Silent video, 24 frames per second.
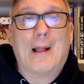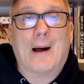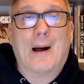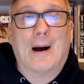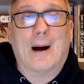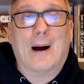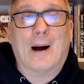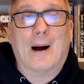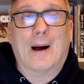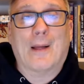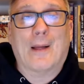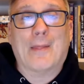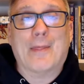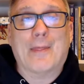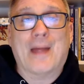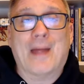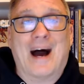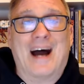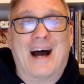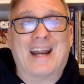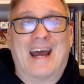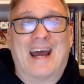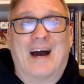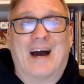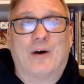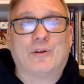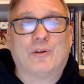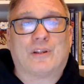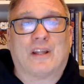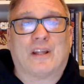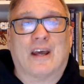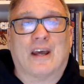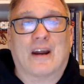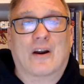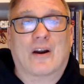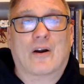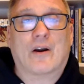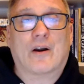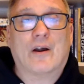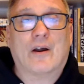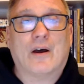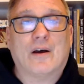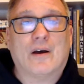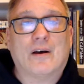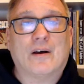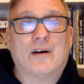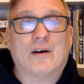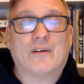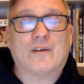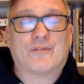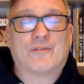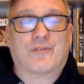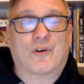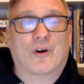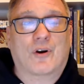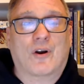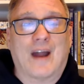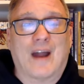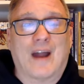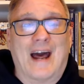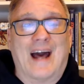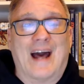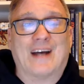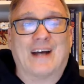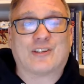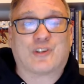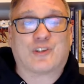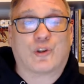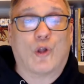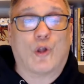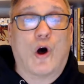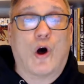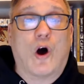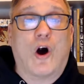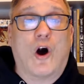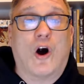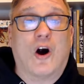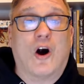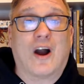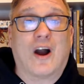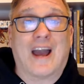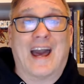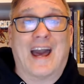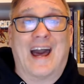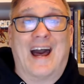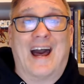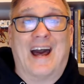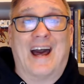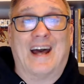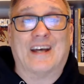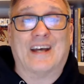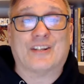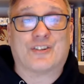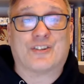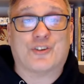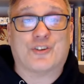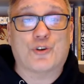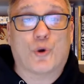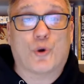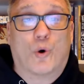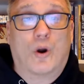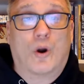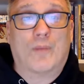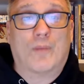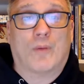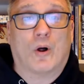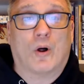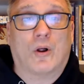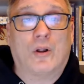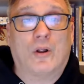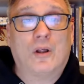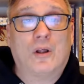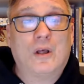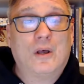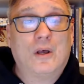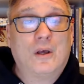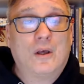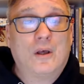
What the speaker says: not out there for as long as normal.